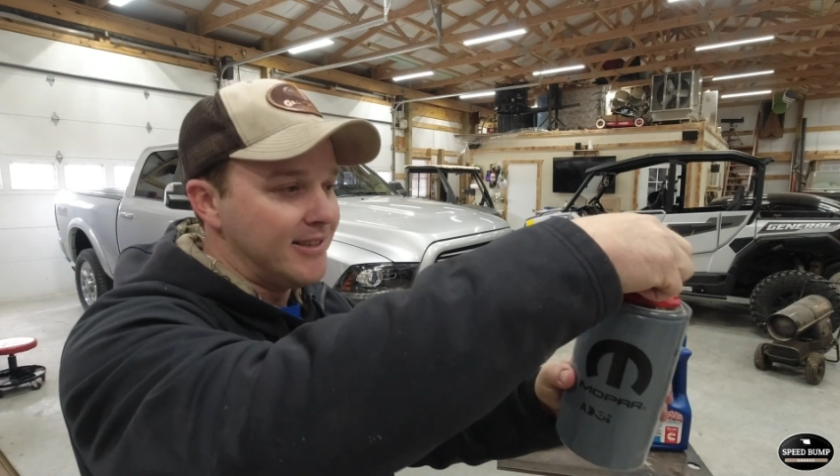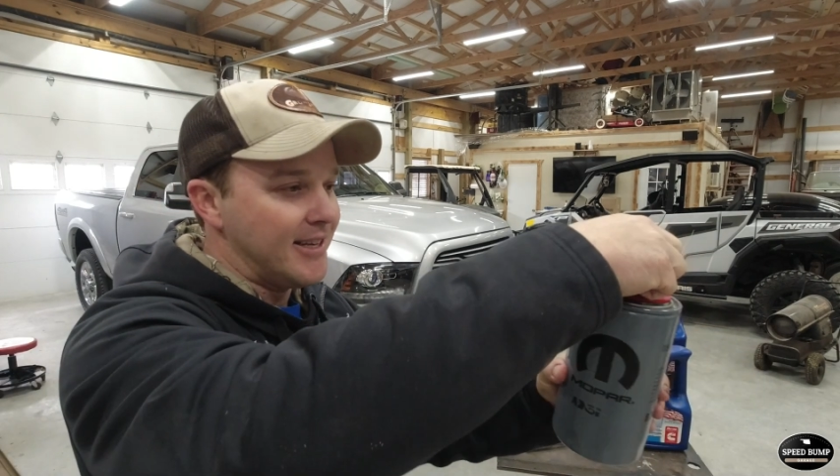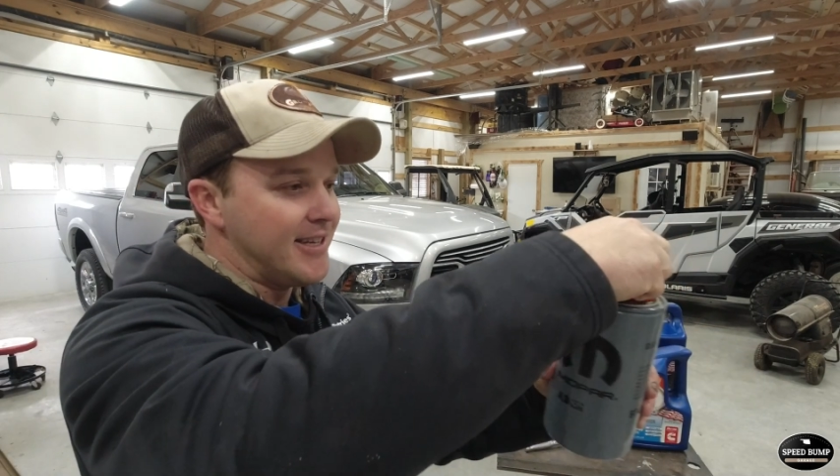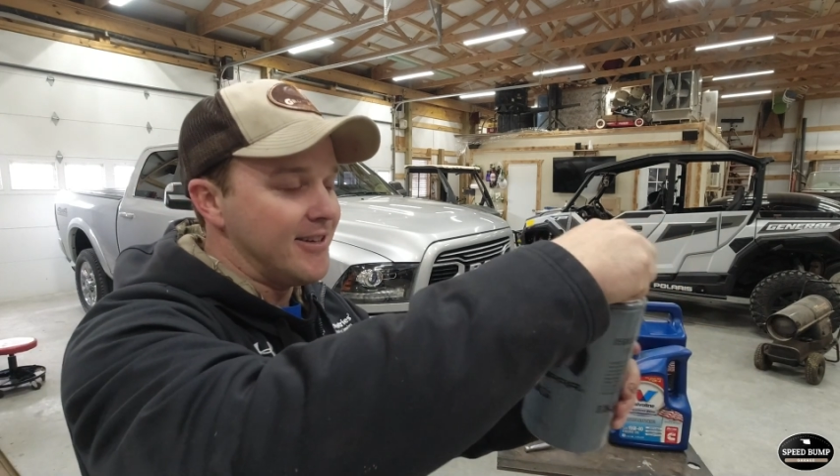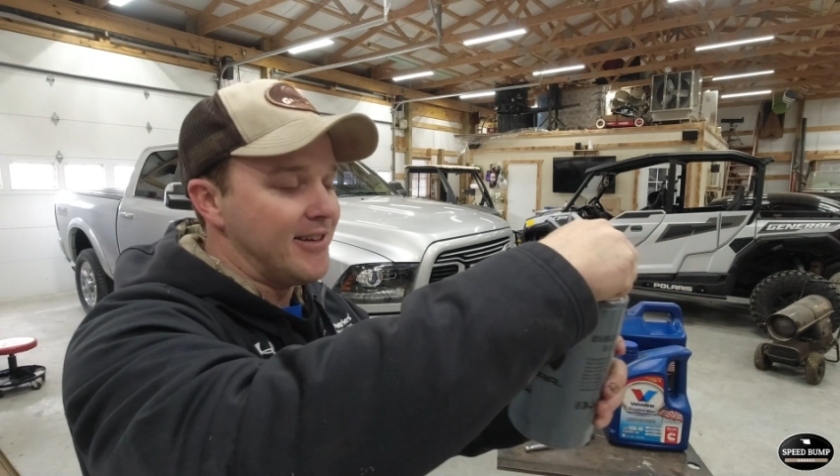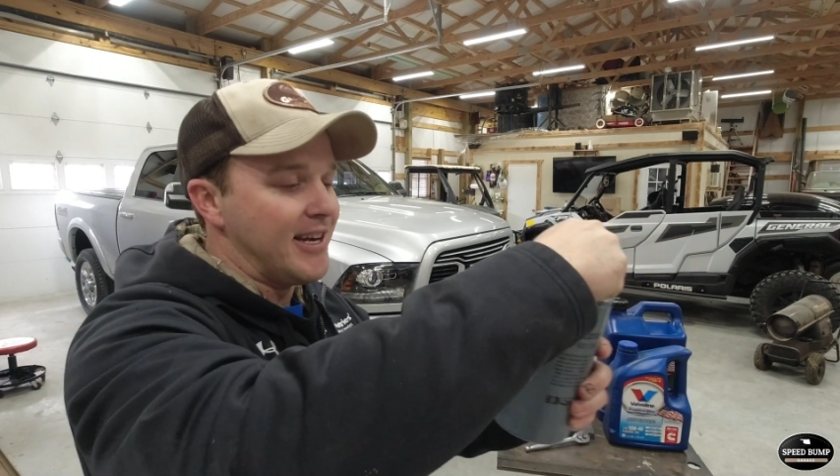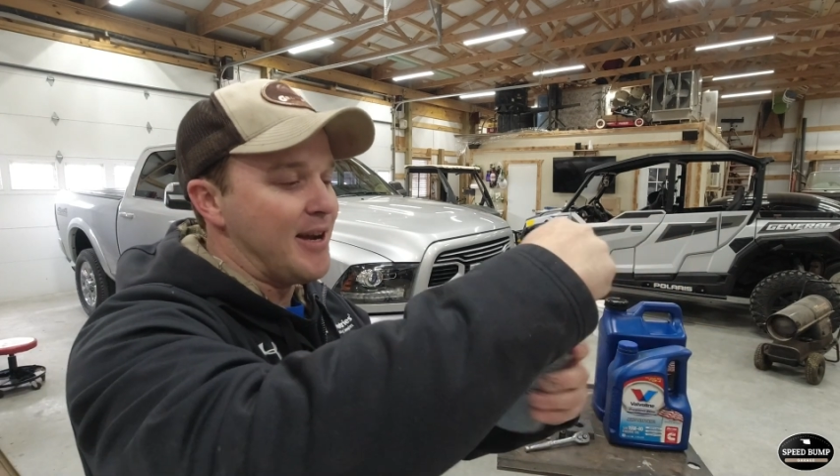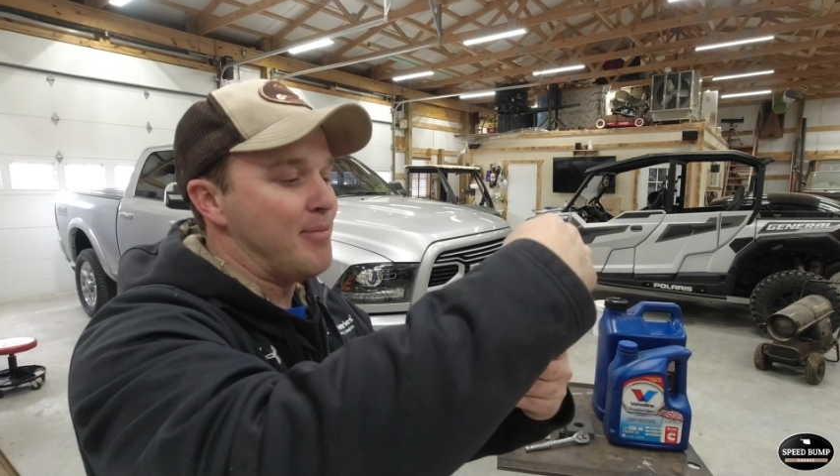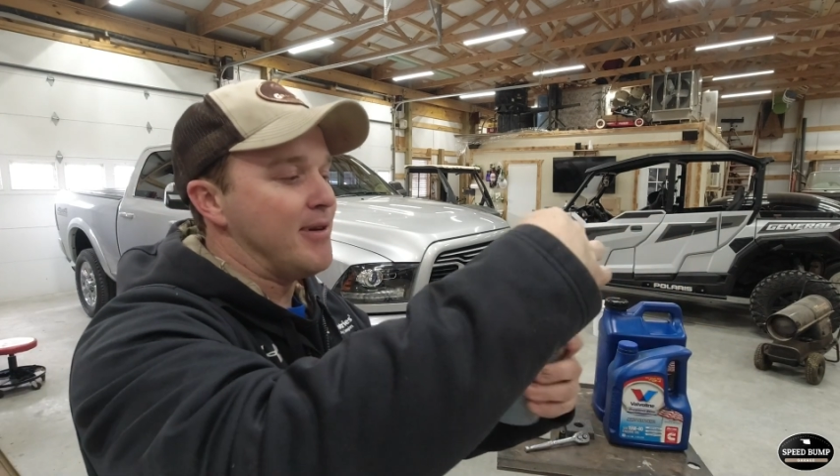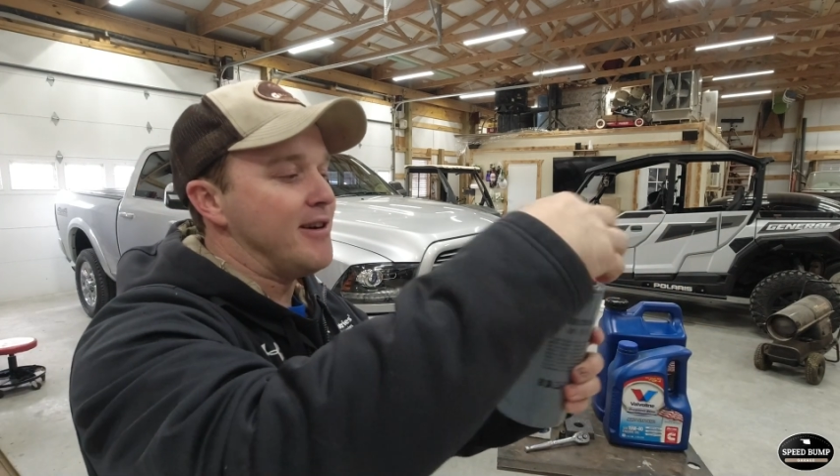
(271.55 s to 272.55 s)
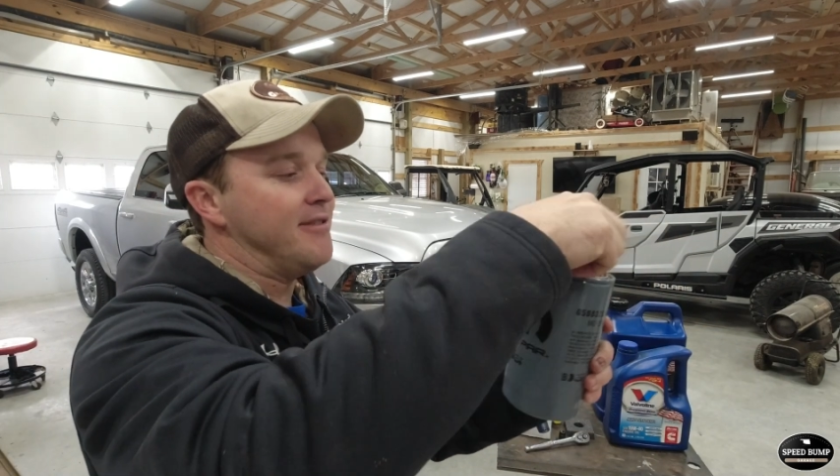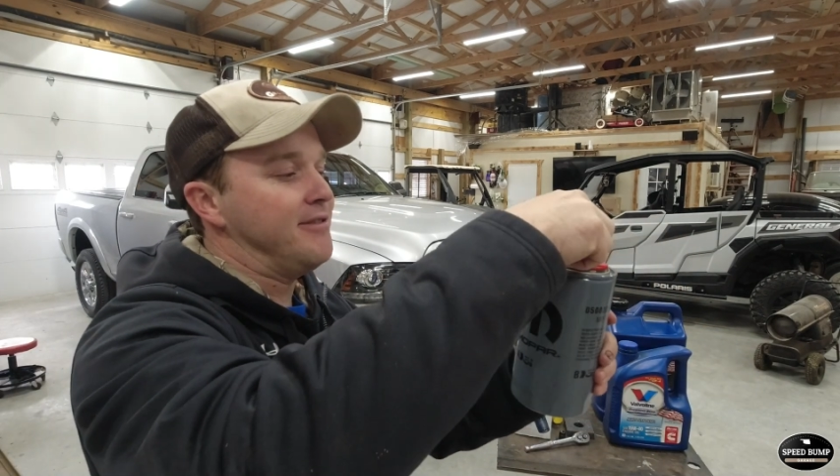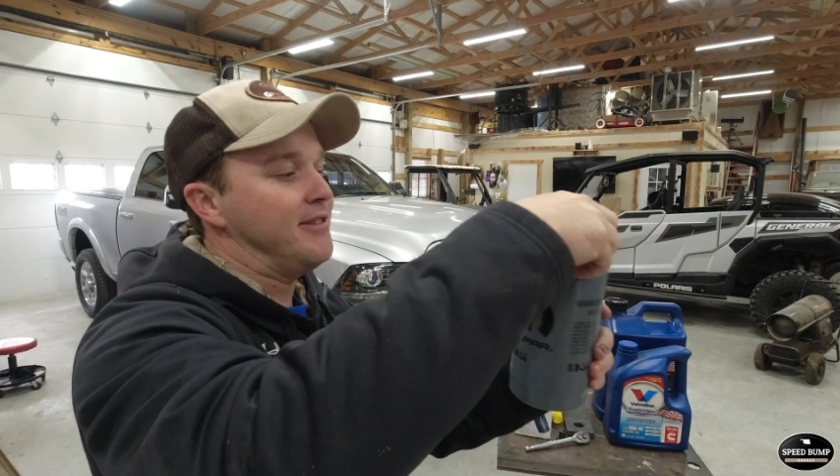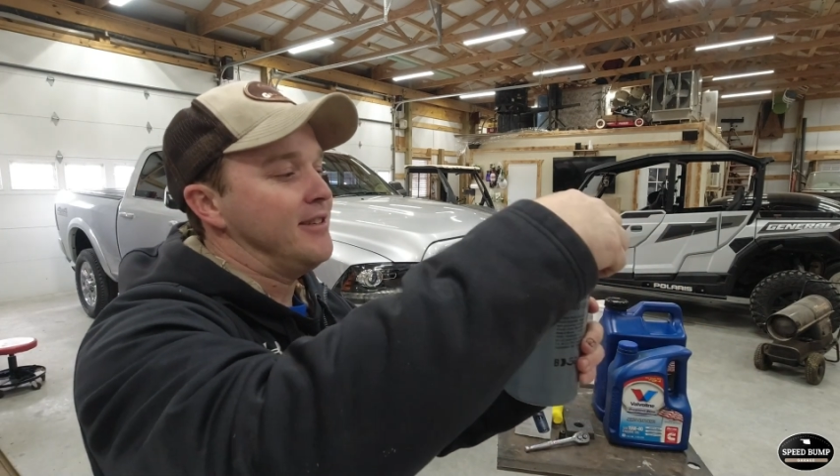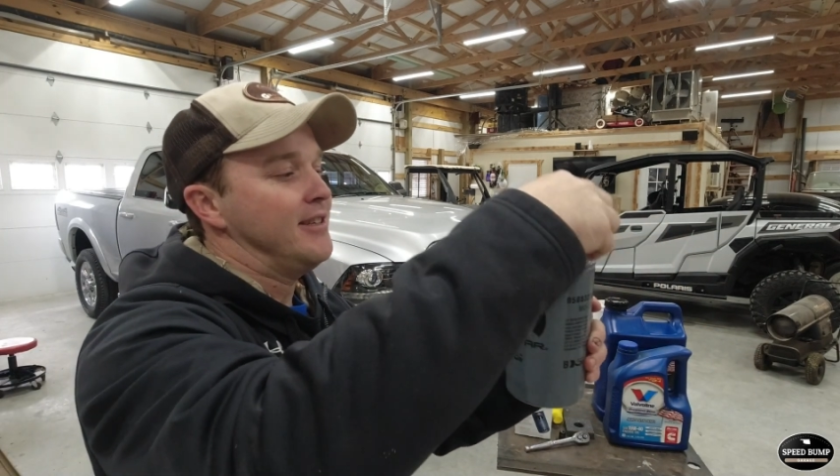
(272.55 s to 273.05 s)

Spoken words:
take your cap off,